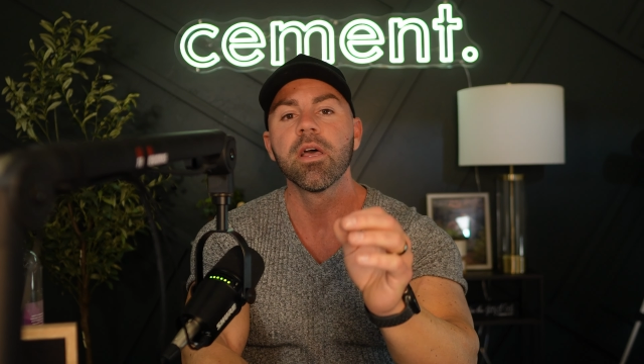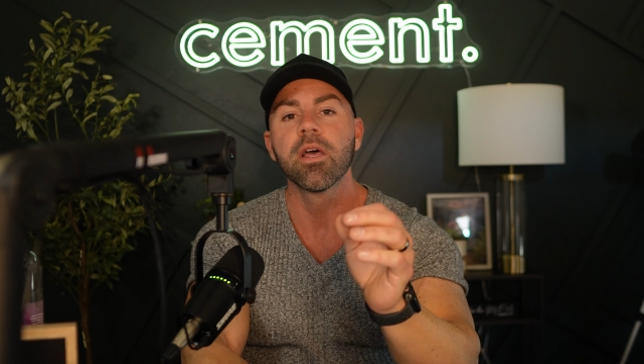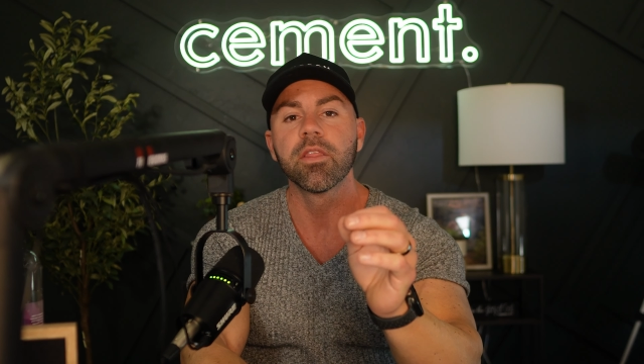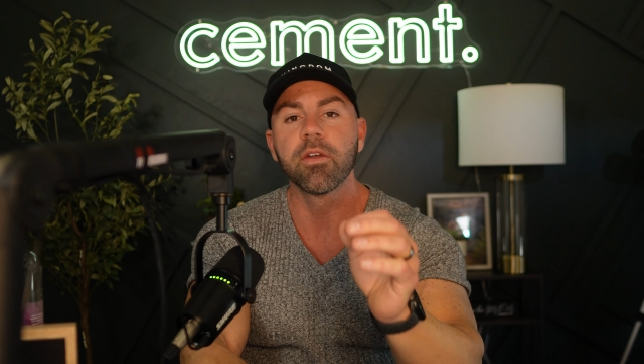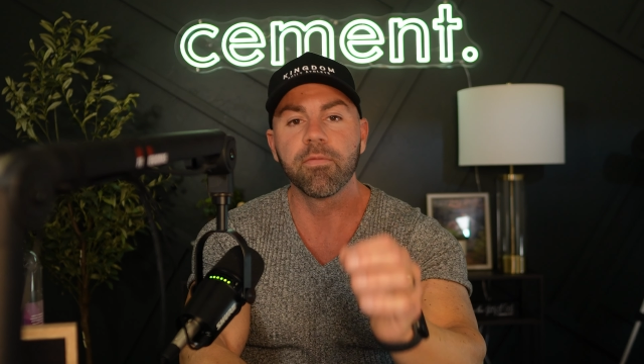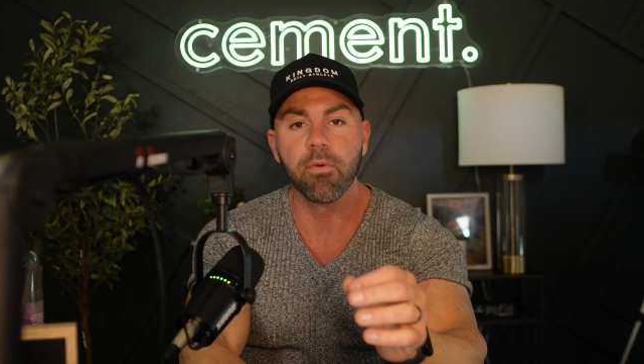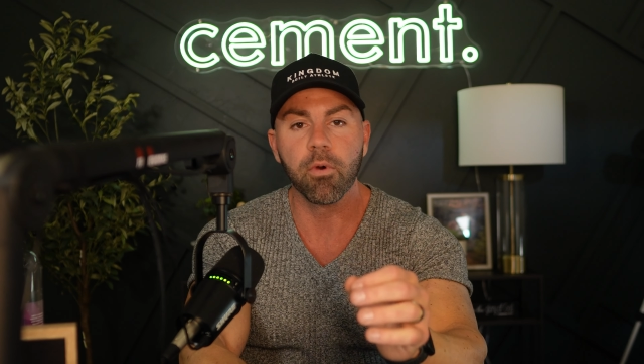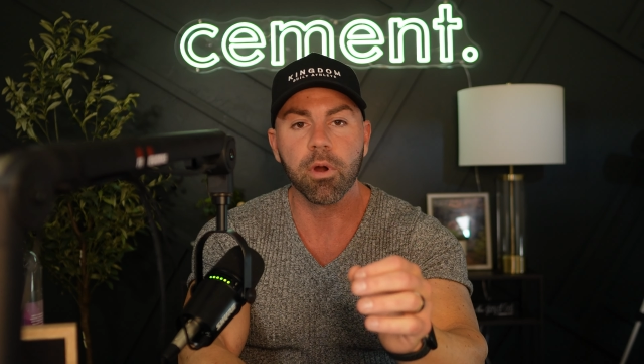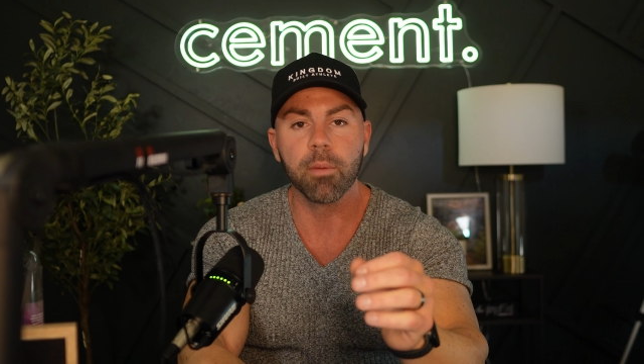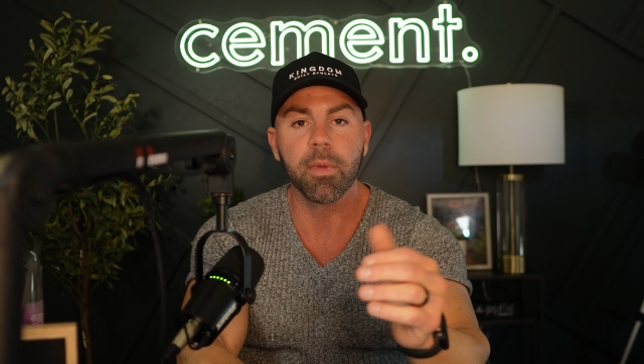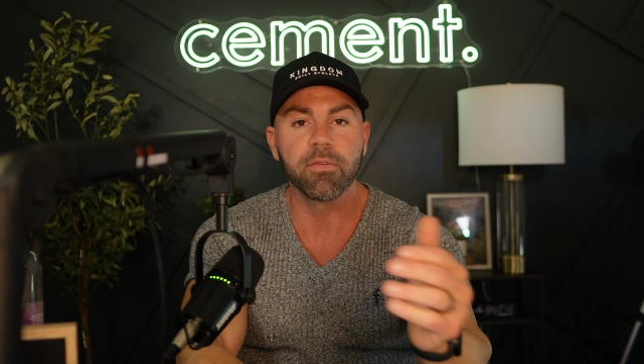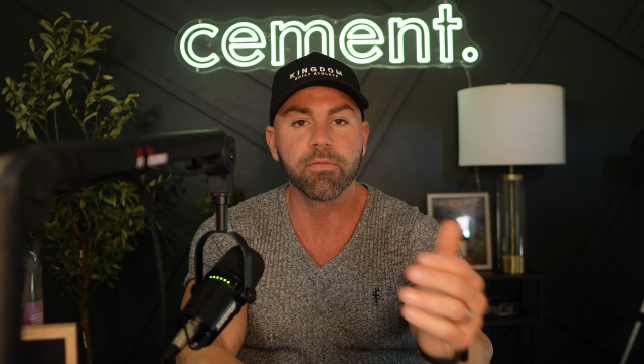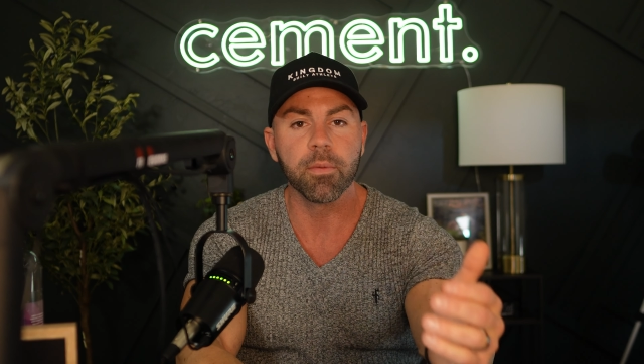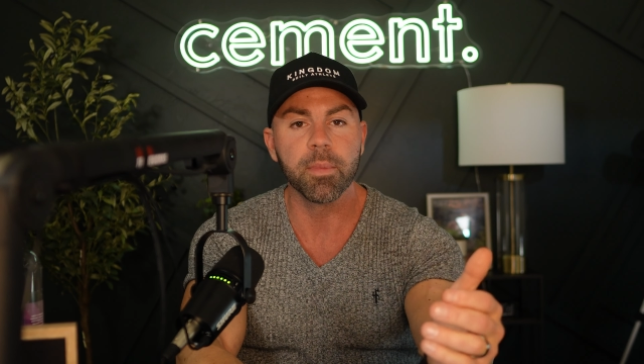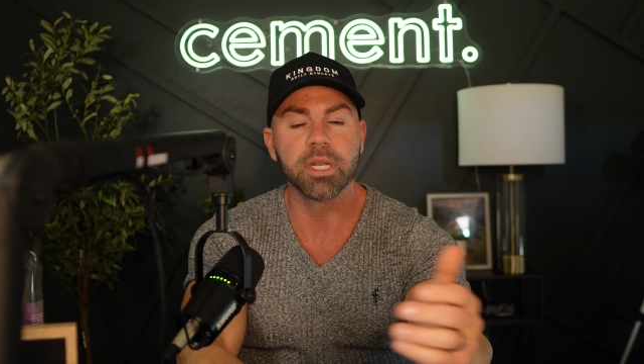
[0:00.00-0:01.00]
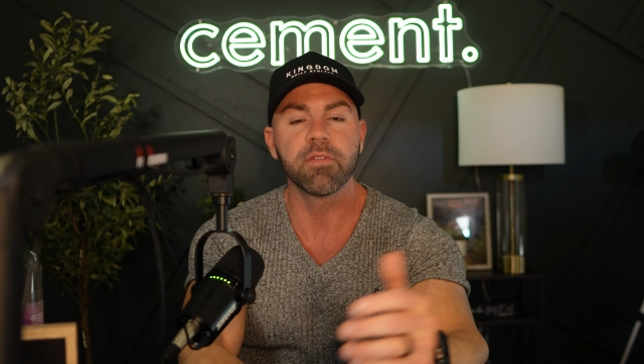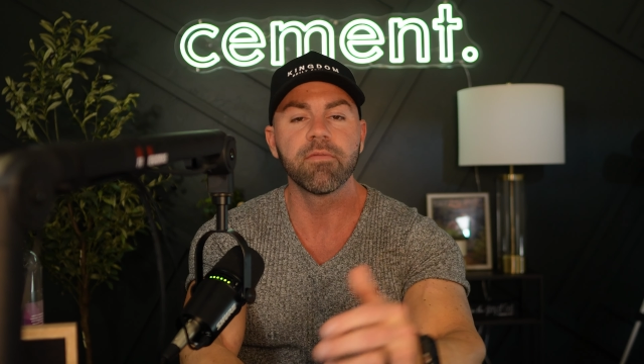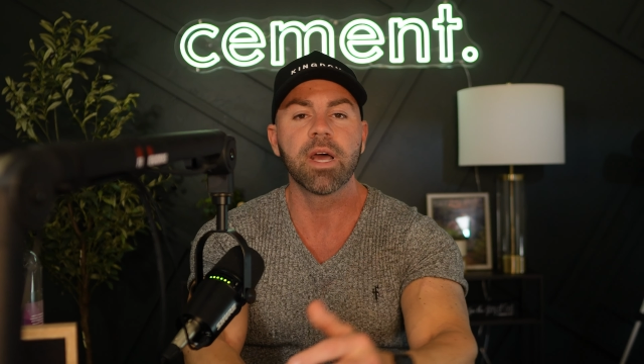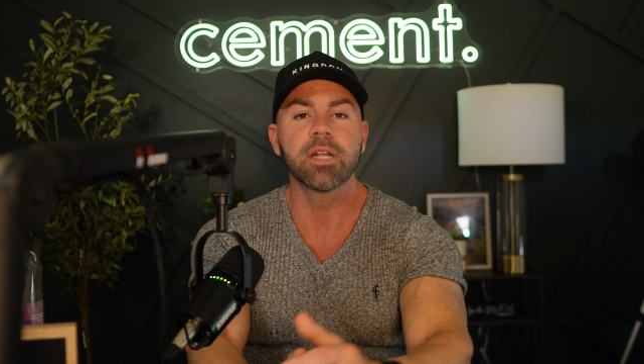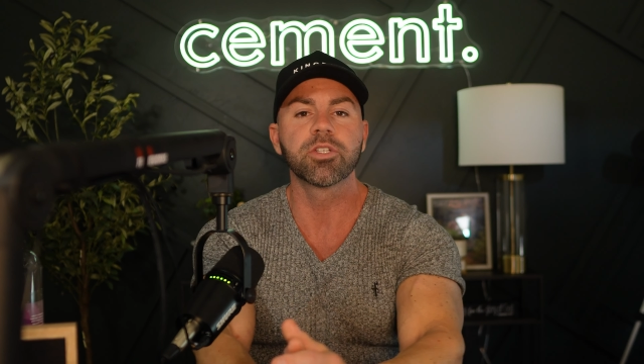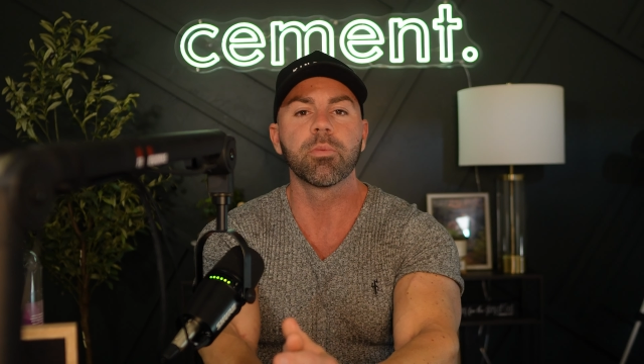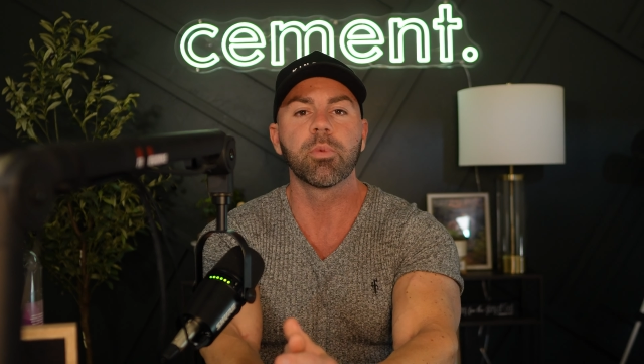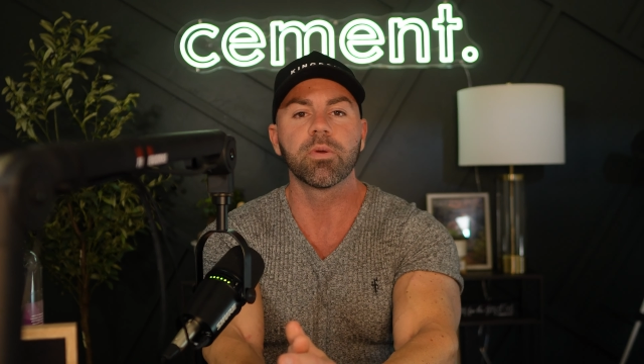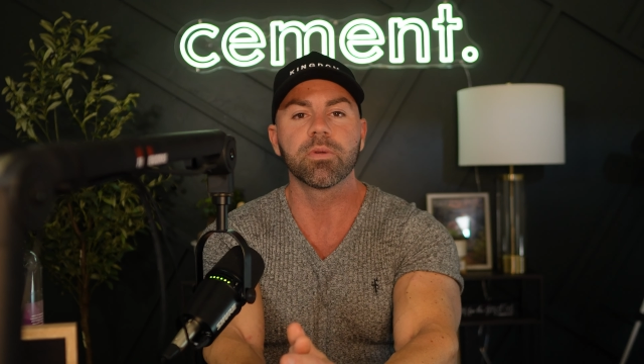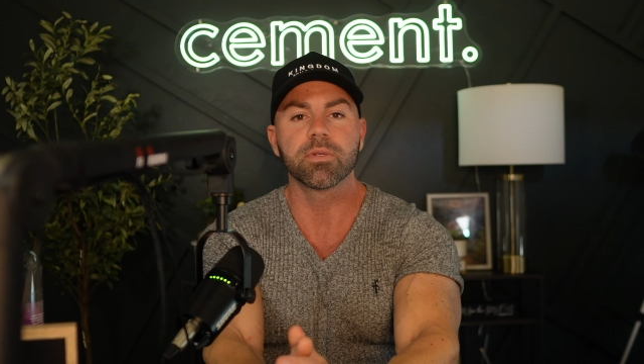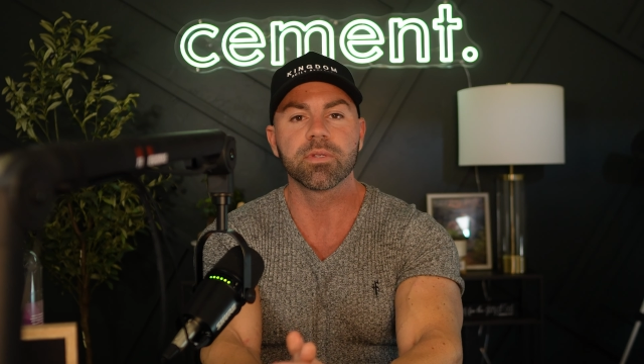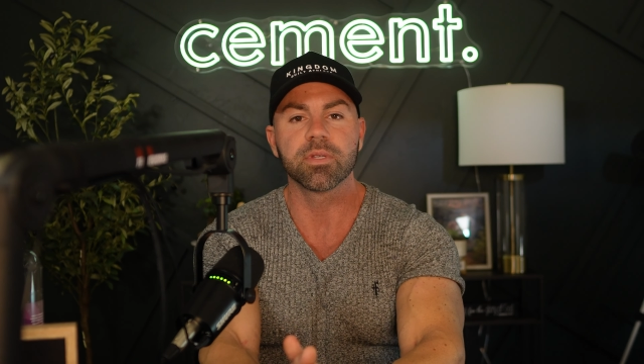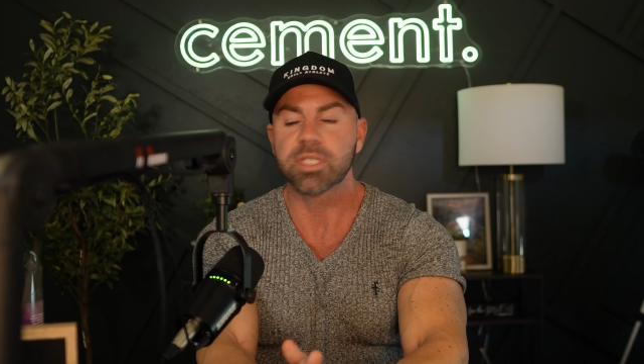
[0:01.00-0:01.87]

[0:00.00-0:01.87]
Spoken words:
the form of fermented vegetables,